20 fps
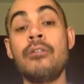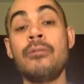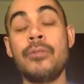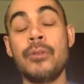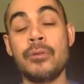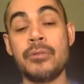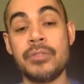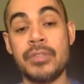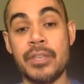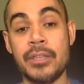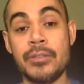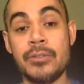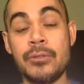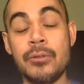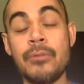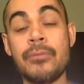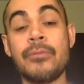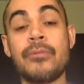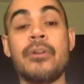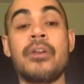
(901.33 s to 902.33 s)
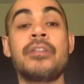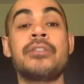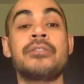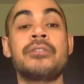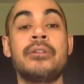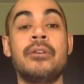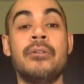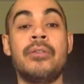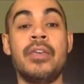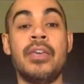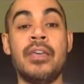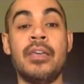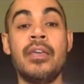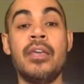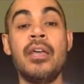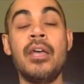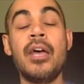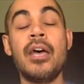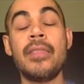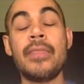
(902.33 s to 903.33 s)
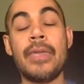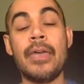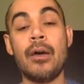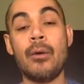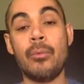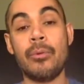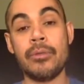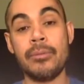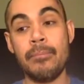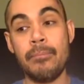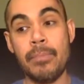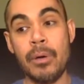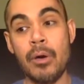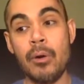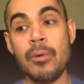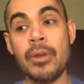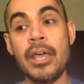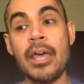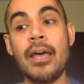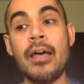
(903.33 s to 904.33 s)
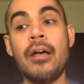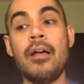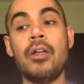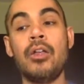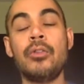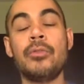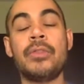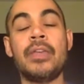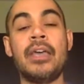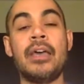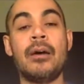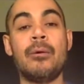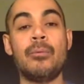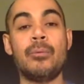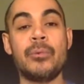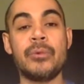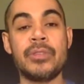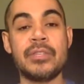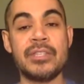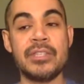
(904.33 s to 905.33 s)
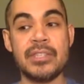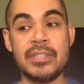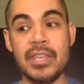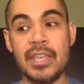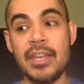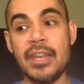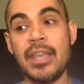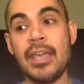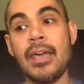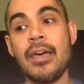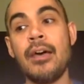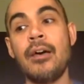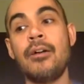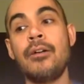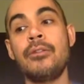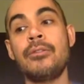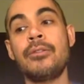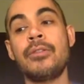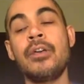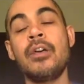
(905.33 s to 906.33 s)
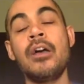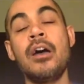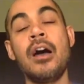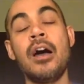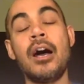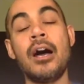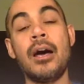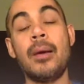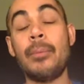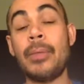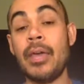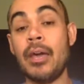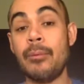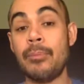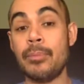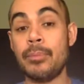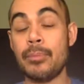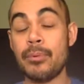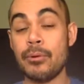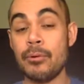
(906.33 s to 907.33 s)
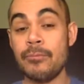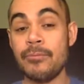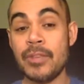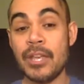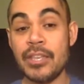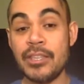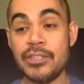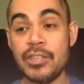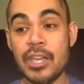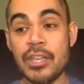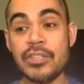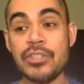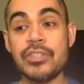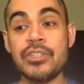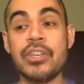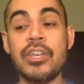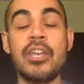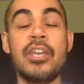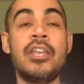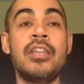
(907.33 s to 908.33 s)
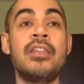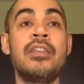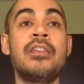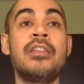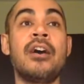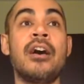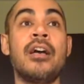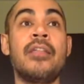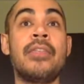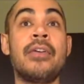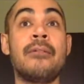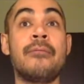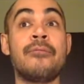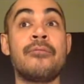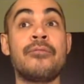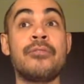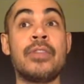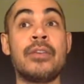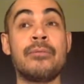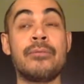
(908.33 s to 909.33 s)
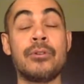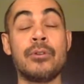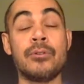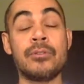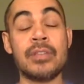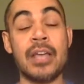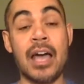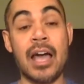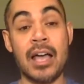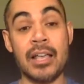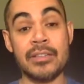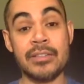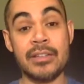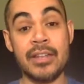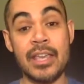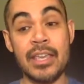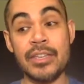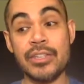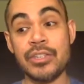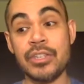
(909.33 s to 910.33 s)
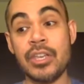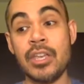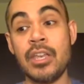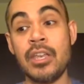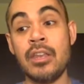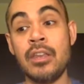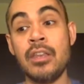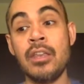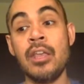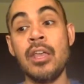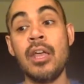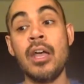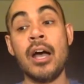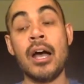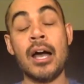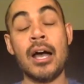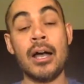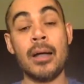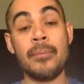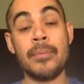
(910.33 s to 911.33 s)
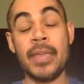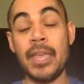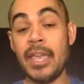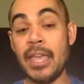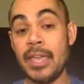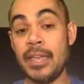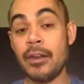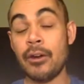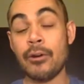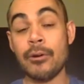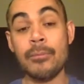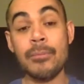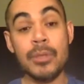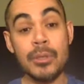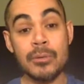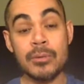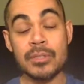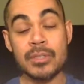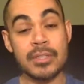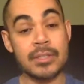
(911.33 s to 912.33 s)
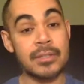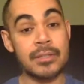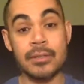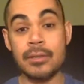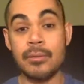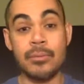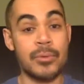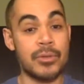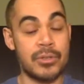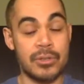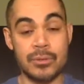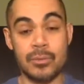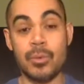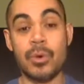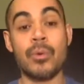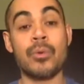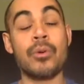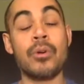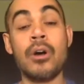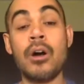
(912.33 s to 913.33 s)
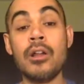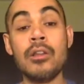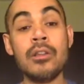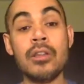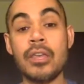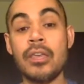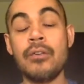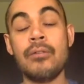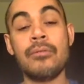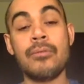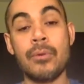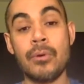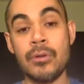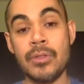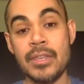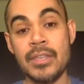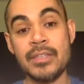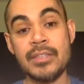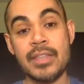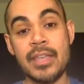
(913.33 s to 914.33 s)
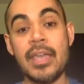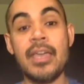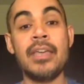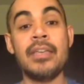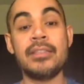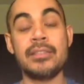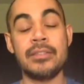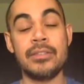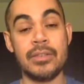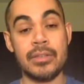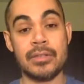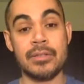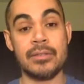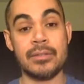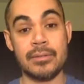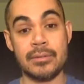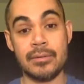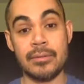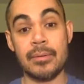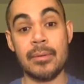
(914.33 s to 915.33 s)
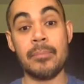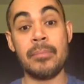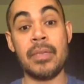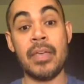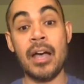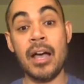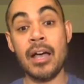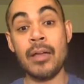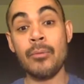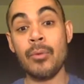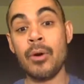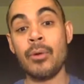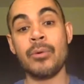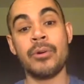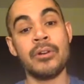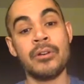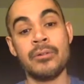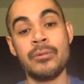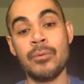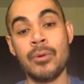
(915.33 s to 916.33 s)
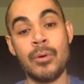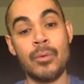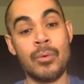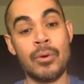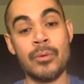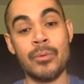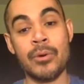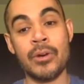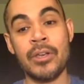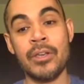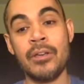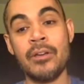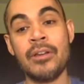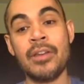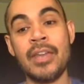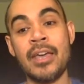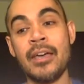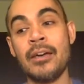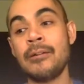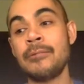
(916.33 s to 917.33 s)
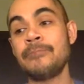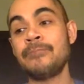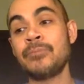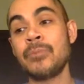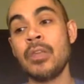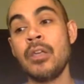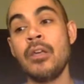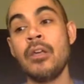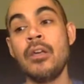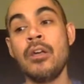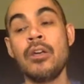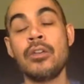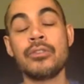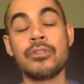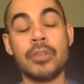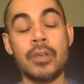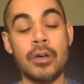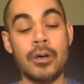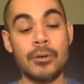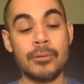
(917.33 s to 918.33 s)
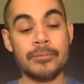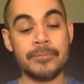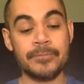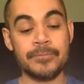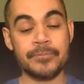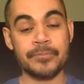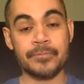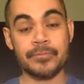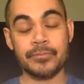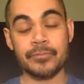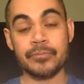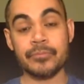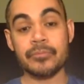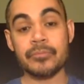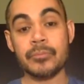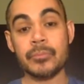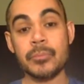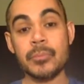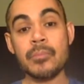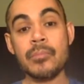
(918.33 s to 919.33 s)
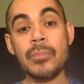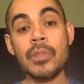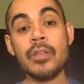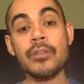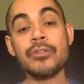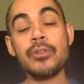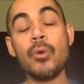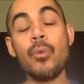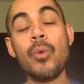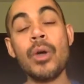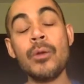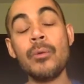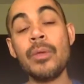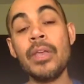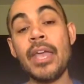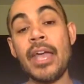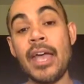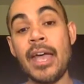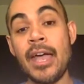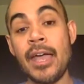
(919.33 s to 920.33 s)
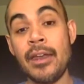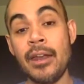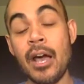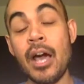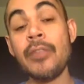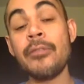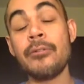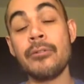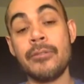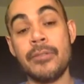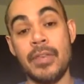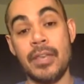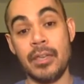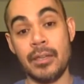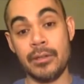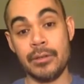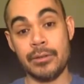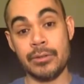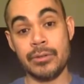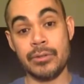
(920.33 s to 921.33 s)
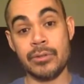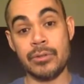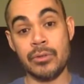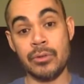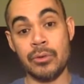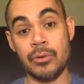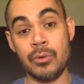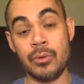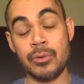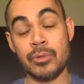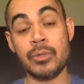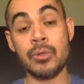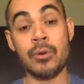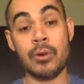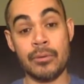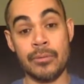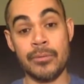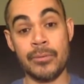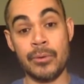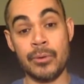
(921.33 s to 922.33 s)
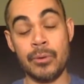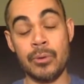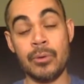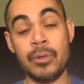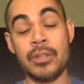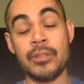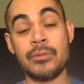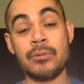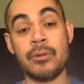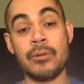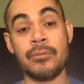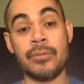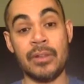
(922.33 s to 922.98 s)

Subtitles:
of those things do for us, they They help with bone health. They help with skin health. They help improve digestion. They reduce oxidation. They aid our immune system, which is what we're all looking for these days, and just beyond what we're working on now. So when we add other things to our food, into